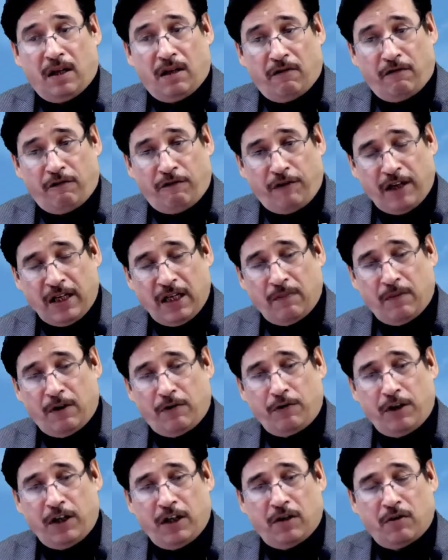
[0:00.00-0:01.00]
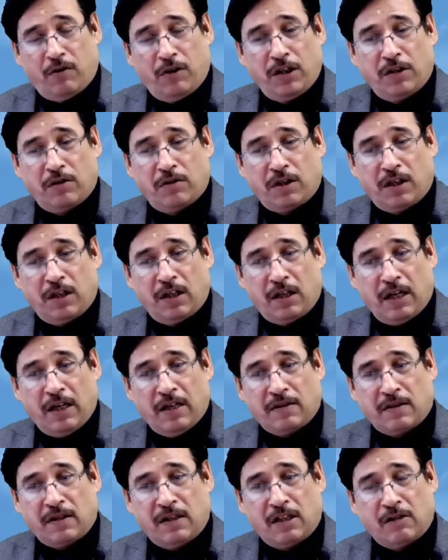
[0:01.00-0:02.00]
whenever we are going to take
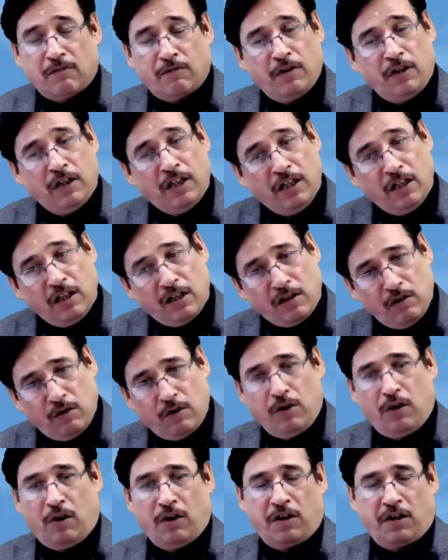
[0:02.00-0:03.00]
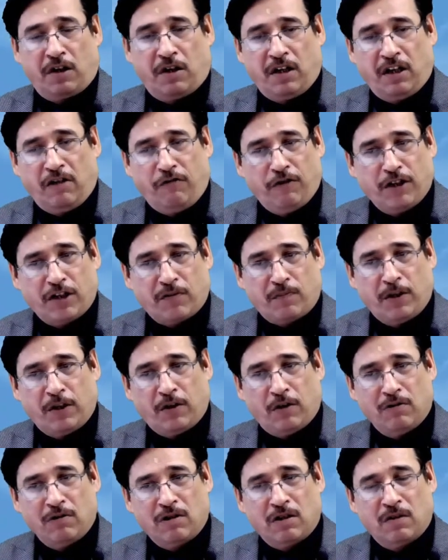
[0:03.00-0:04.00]
assets, we'll include non-trade investment
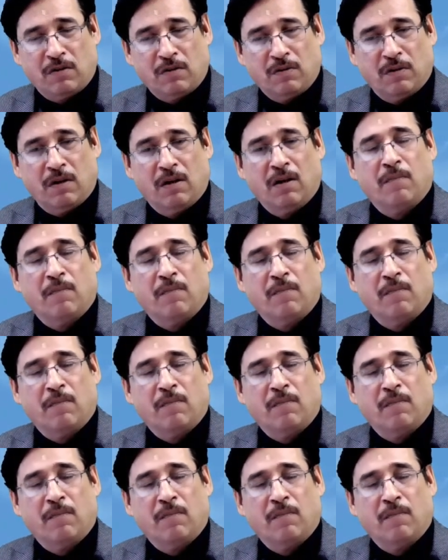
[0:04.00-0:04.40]
also.